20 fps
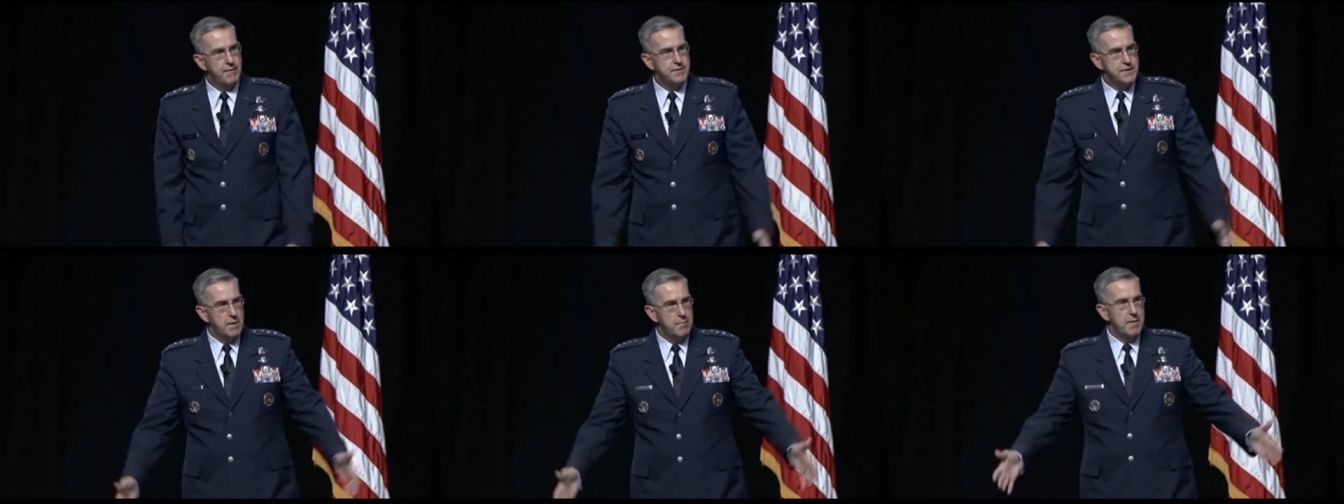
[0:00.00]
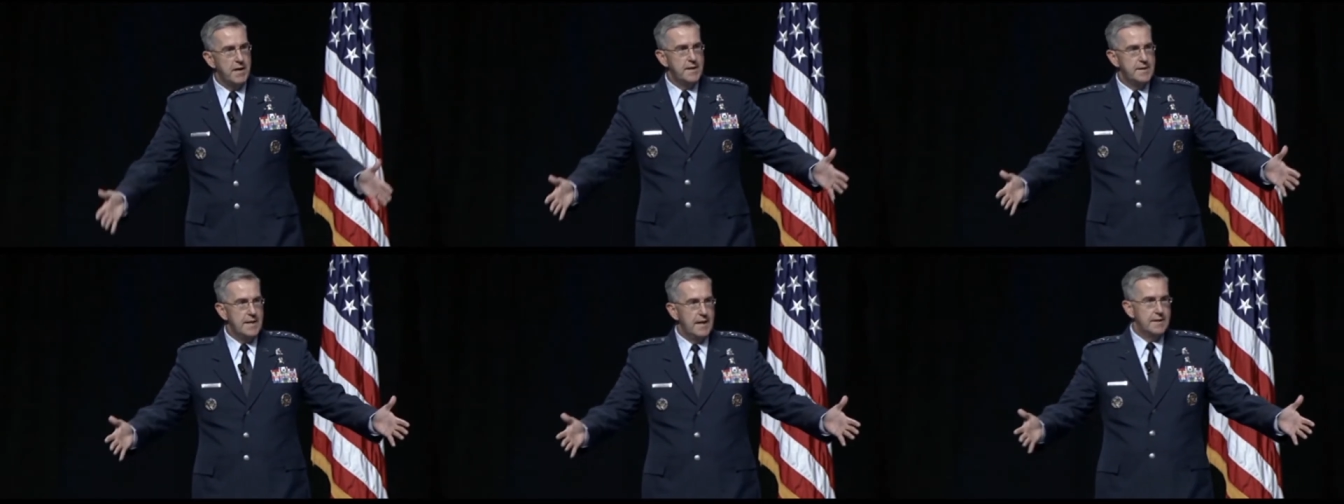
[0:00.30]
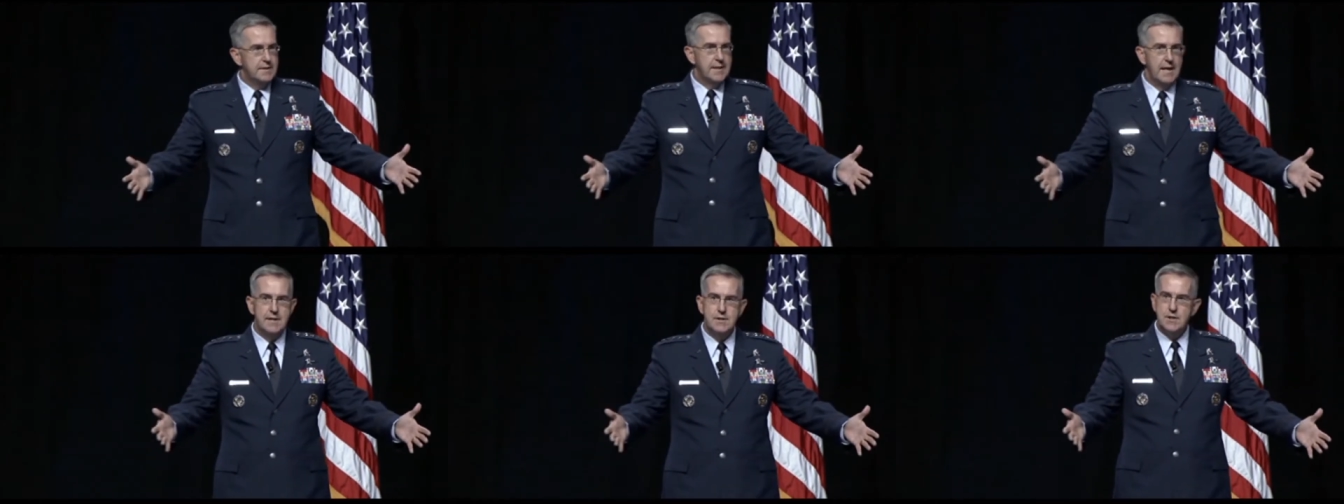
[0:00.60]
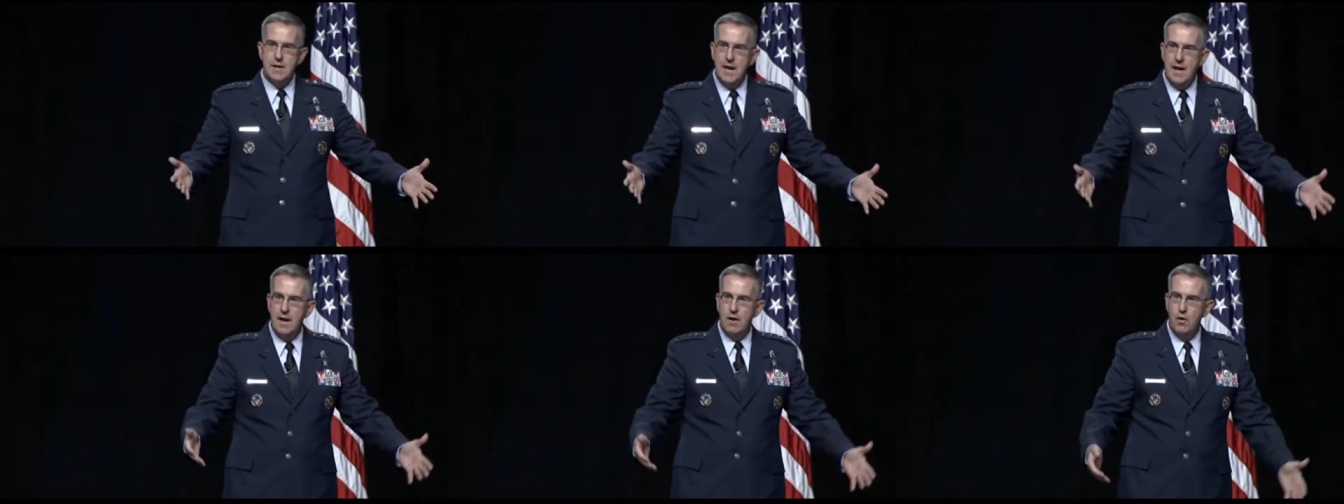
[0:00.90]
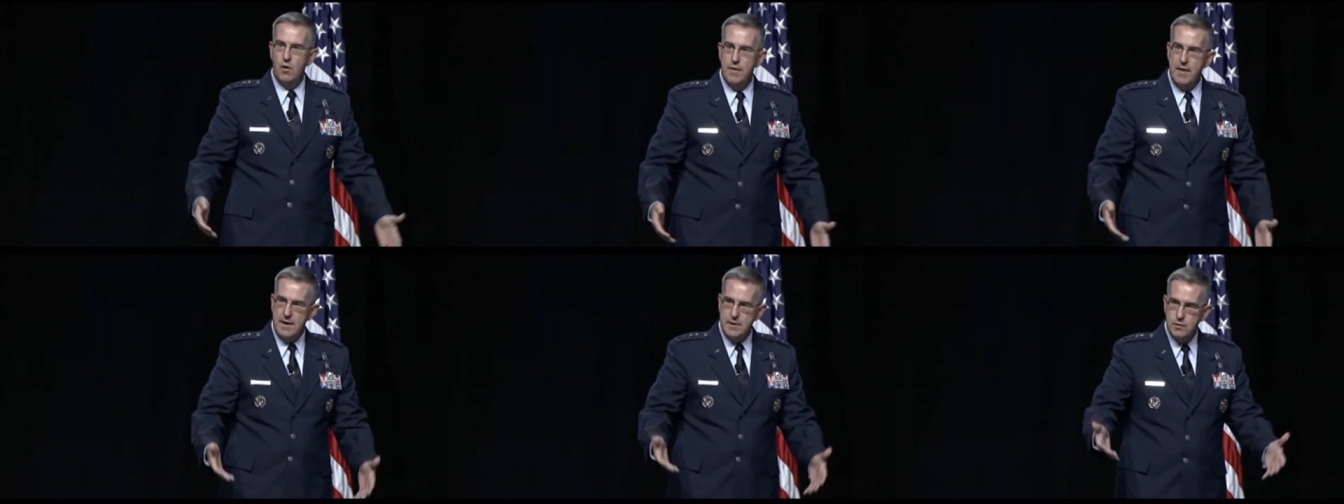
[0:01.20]
What if somebody takes that
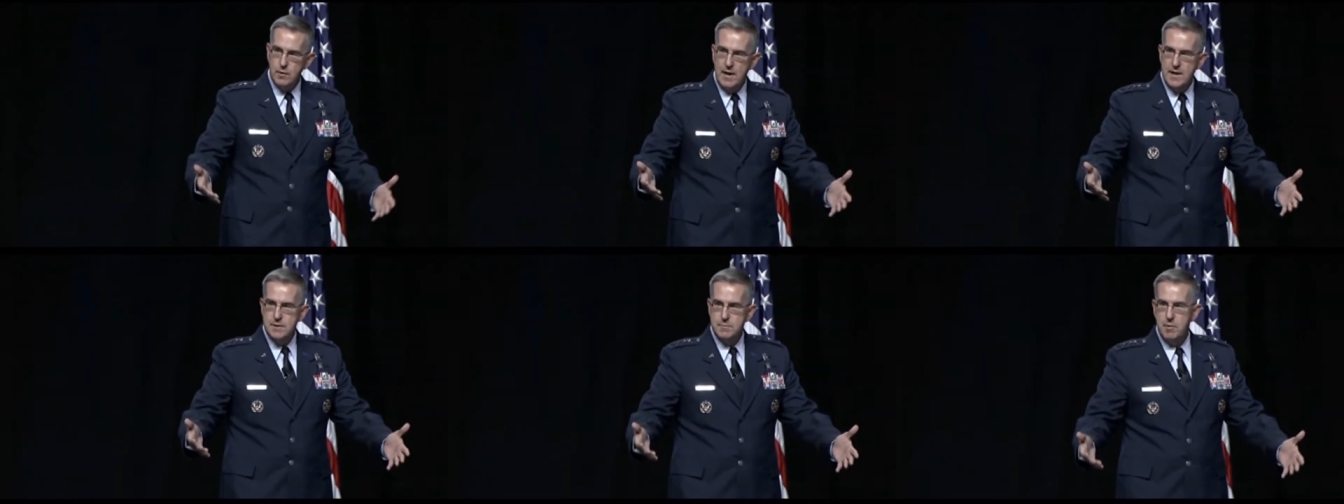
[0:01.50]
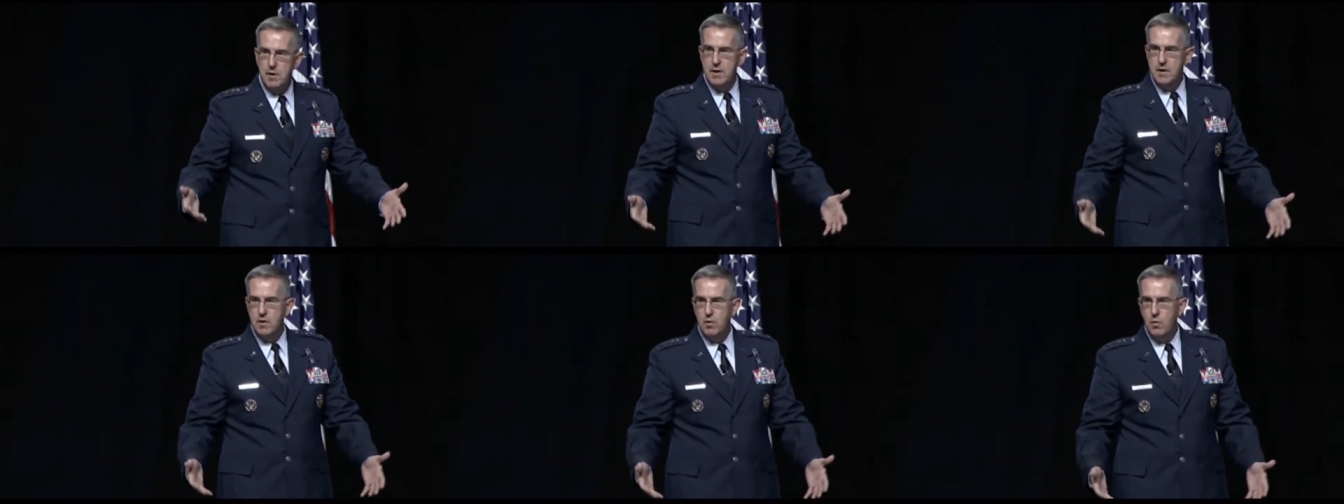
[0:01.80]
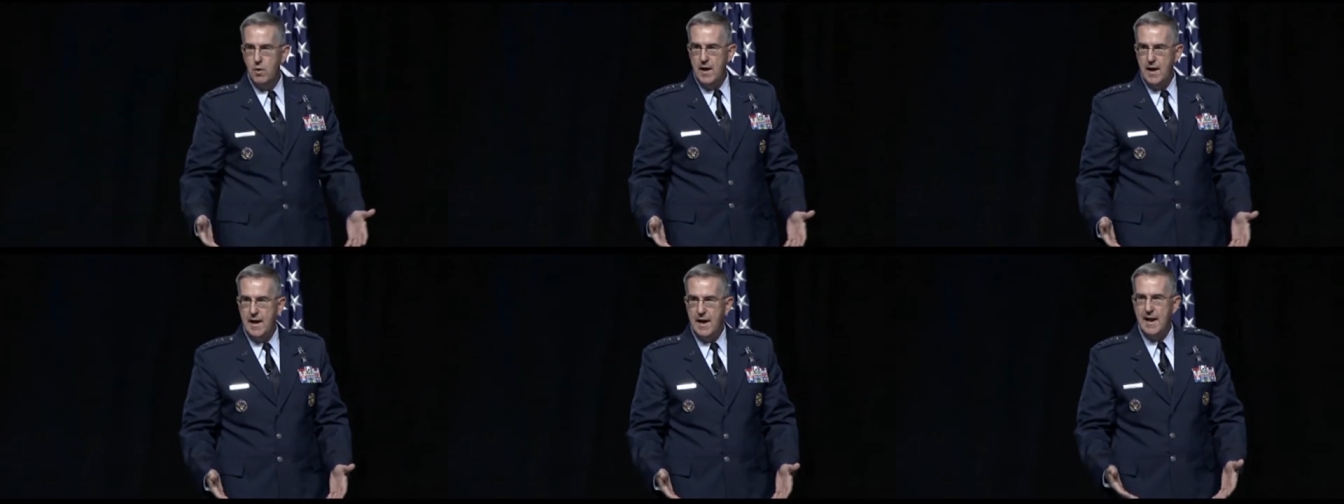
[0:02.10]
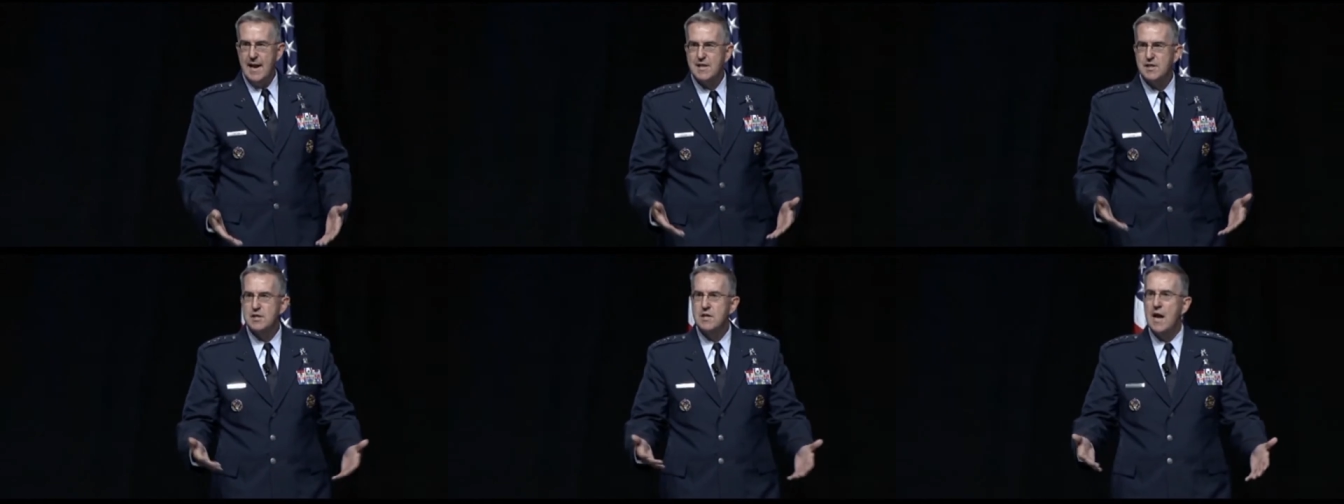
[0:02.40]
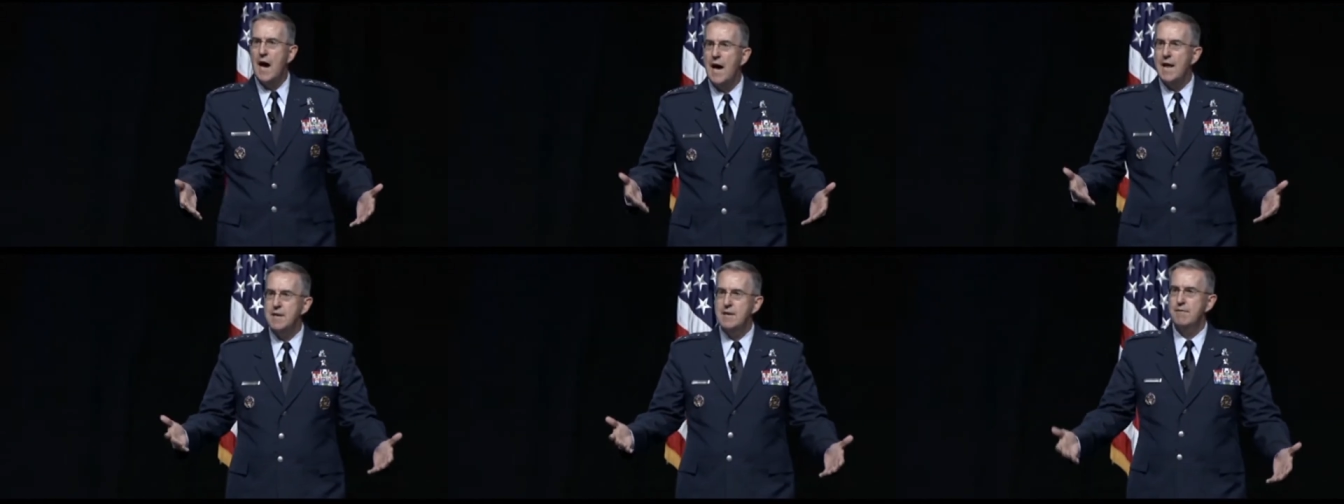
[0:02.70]
channel or that transponder away?
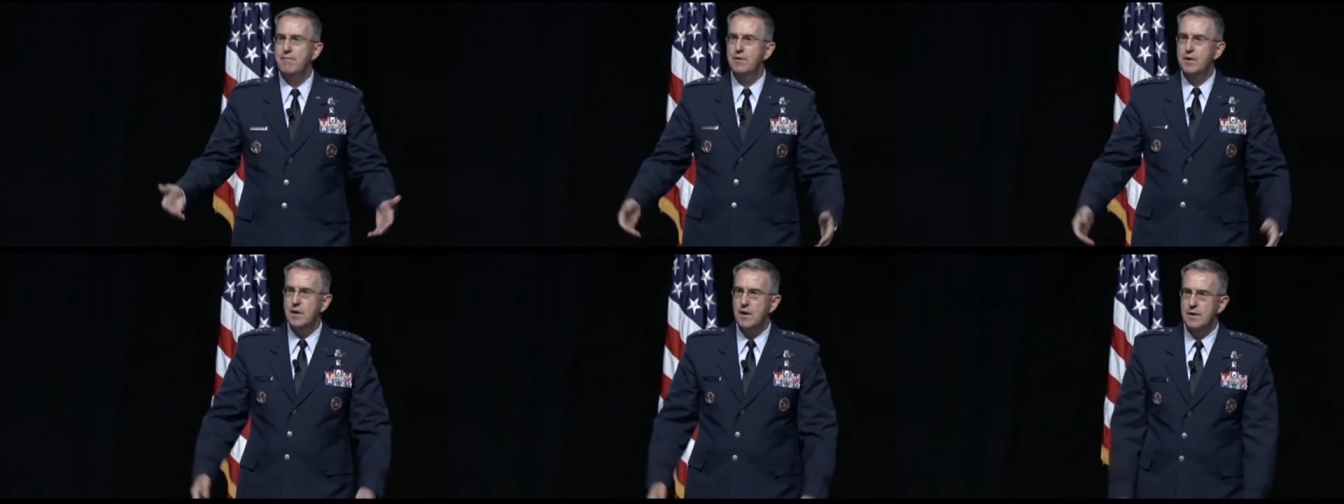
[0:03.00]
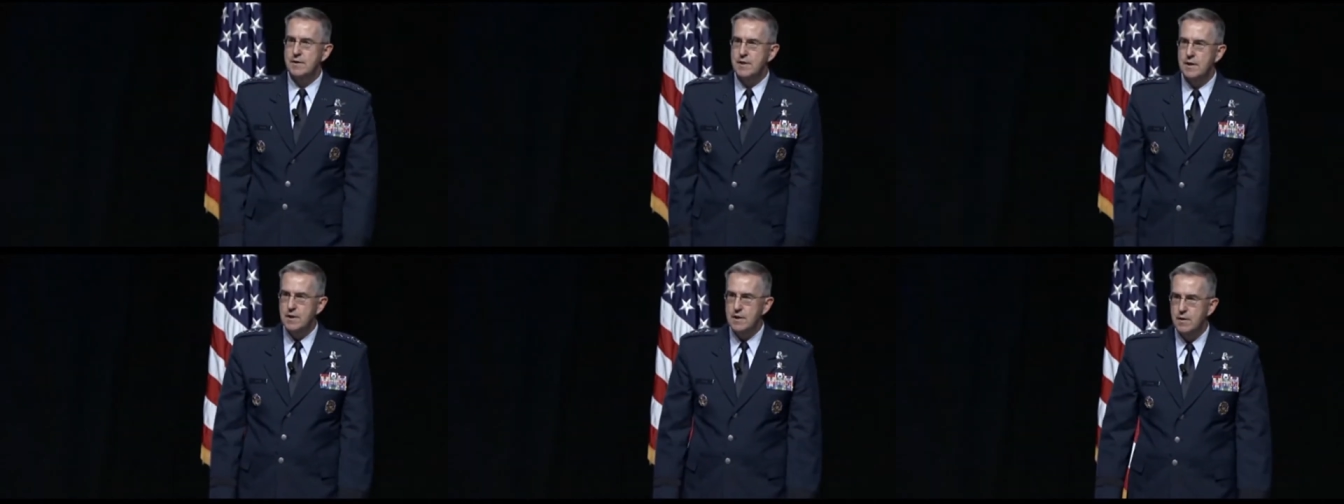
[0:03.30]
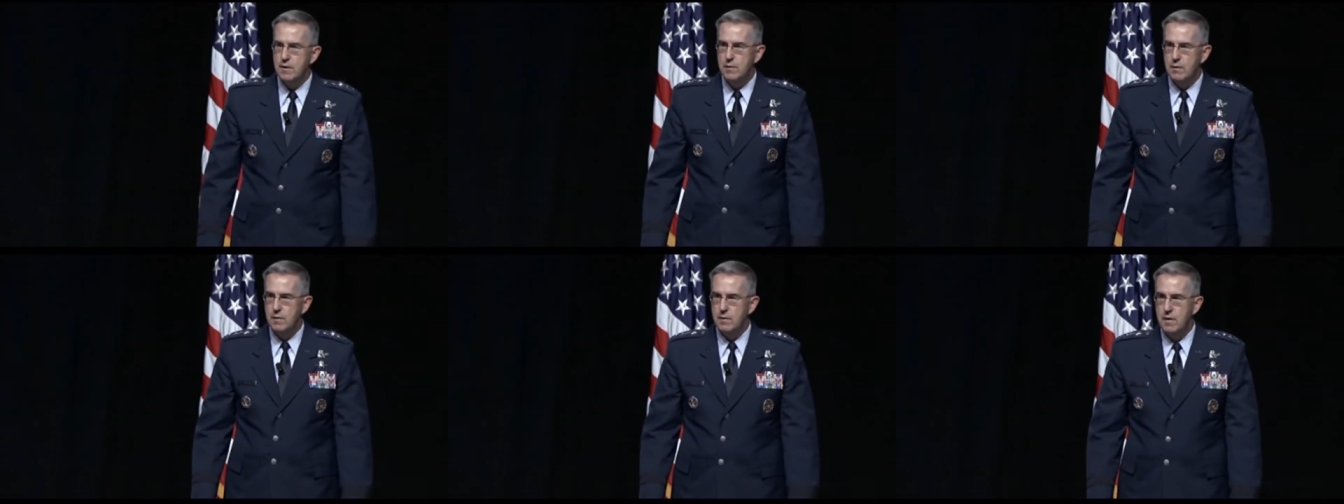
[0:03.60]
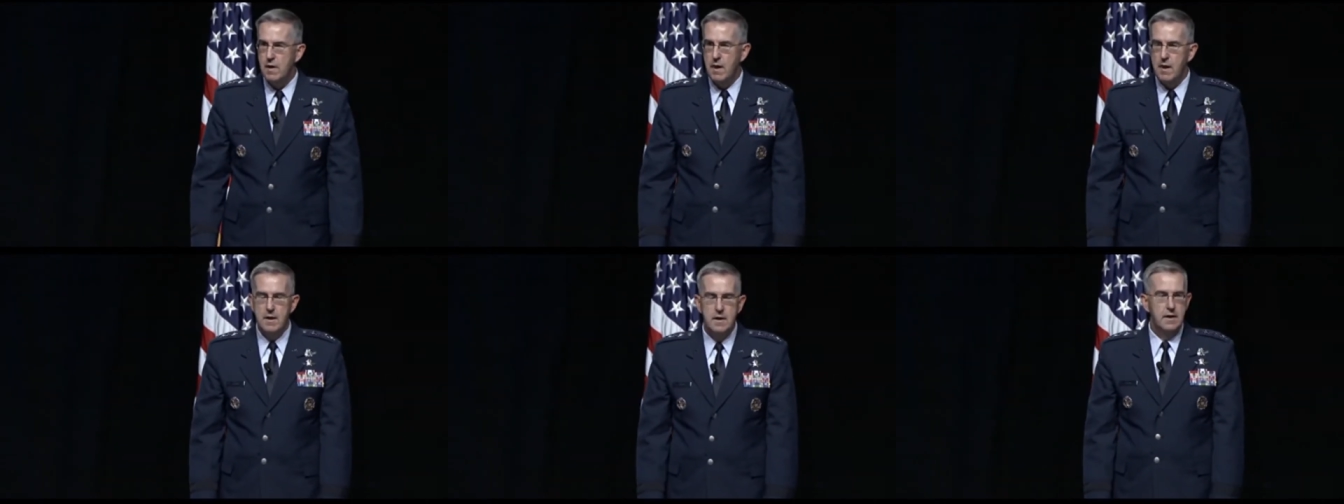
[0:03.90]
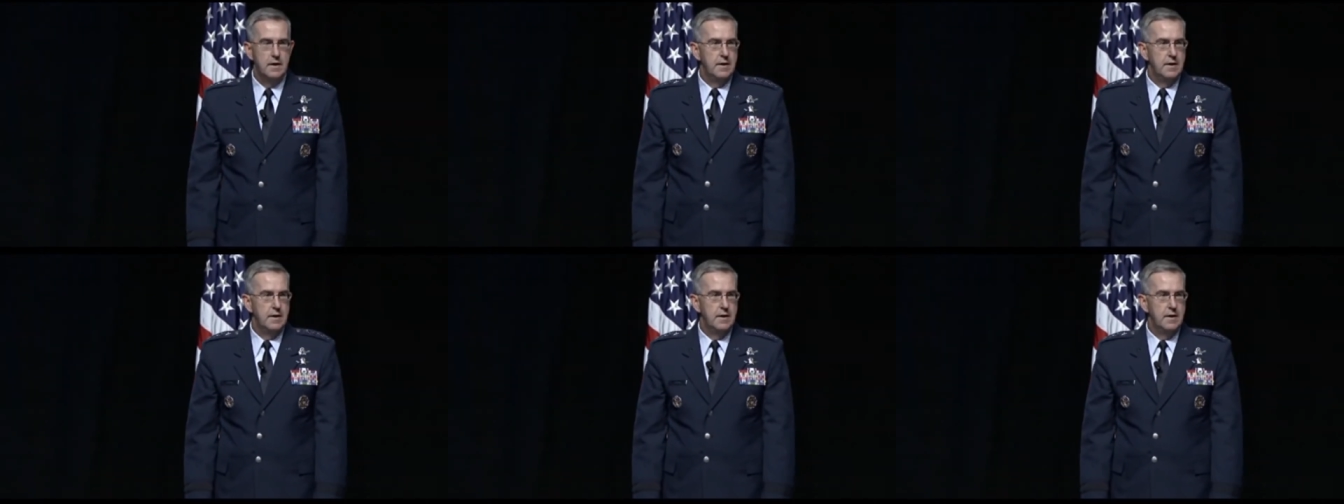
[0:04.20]
And it's not difficult to do.